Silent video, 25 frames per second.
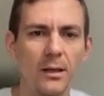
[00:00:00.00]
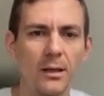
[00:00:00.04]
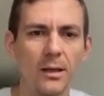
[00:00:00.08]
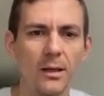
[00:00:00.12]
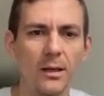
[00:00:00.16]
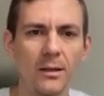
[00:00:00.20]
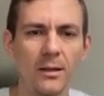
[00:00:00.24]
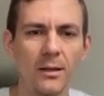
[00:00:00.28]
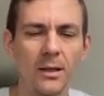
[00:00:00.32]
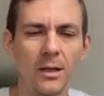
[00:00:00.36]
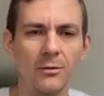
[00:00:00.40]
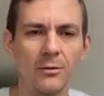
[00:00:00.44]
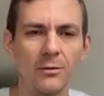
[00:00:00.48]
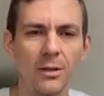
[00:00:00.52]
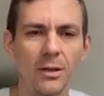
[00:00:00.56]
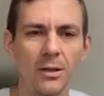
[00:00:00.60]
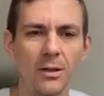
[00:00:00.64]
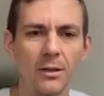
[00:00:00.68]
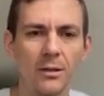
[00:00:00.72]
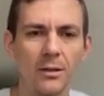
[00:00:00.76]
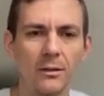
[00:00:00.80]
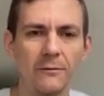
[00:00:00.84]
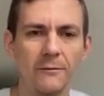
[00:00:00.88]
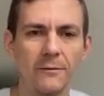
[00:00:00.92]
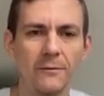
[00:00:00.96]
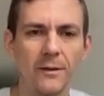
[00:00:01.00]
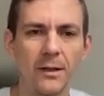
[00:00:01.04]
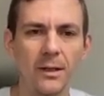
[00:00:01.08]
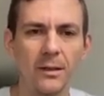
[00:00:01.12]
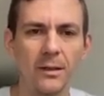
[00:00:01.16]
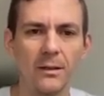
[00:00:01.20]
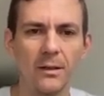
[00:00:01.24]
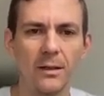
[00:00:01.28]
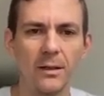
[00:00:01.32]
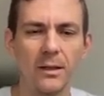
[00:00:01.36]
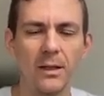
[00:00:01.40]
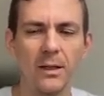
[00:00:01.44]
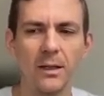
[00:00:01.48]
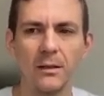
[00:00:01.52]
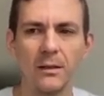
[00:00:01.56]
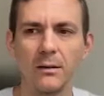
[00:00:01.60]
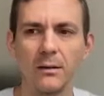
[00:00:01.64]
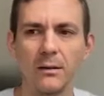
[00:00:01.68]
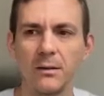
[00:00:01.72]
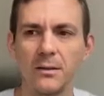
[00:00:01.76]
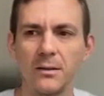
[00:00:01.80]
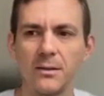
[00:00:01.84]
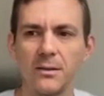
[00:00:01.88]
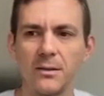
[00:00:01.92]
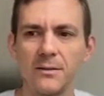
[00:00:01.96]
And now we can define the
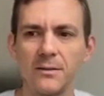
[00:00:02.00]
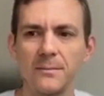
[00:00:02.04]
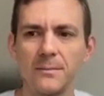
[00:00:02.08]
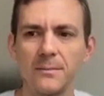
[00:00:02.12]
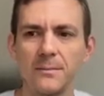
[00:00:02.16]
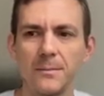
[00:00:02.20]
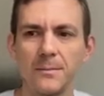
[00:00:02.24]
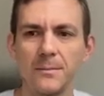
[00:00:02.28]
handlers.